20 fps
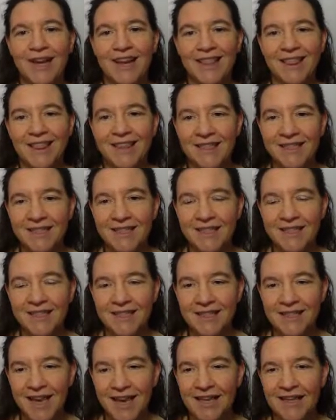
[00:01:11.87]
and this is
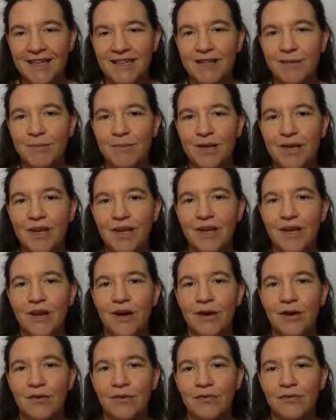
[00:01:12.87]
exactly the meaning
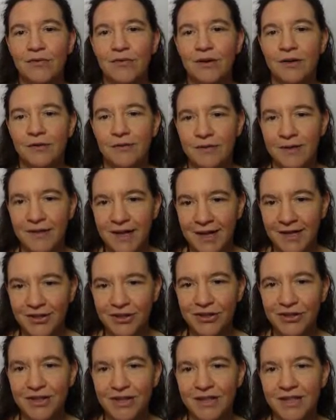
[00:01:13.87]
of
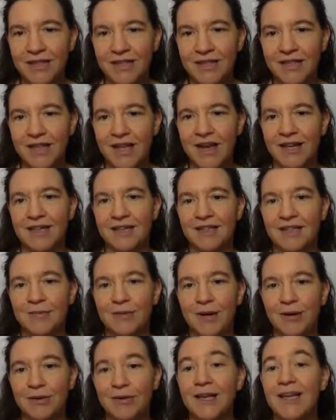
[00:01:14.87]
reduction that this slide is
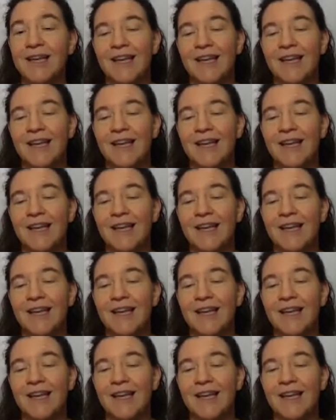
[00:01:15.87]
about.